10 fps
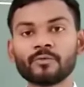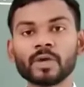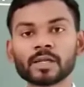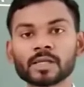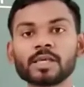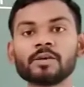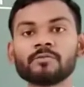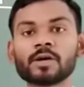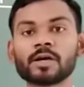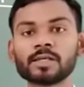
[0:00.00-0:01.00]
will
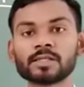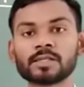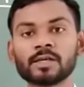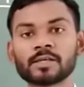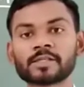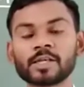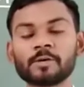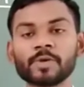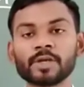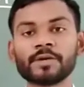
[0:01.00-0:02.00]
give us some